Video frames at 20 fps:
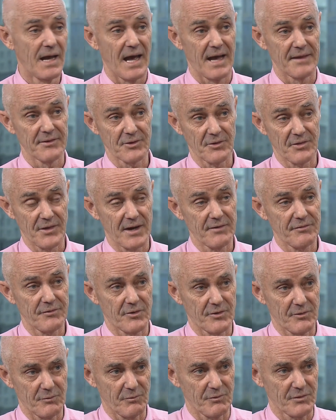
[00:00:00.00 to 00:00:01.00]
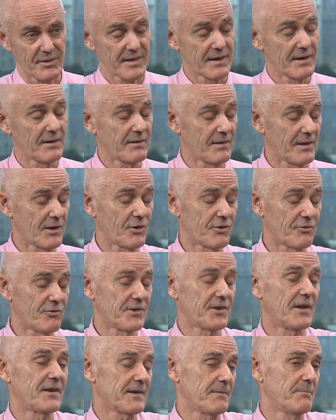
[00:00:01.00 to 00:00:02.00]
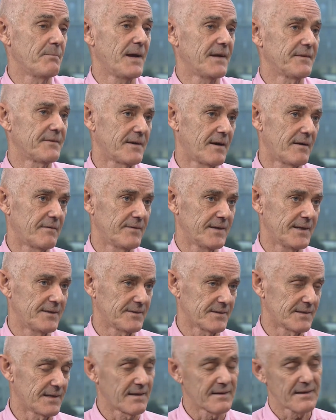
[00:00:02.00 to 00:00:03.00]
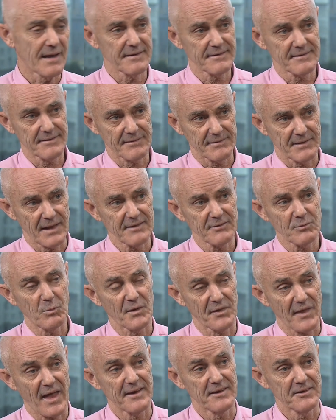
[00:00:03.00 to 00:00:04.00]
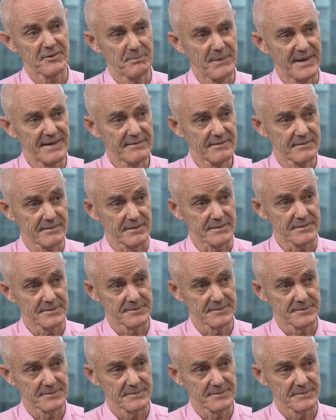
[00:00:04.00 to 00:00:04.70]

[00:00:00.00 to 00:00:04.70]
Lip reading: and so therefore they could result in mass starvation, and that's what that is based on.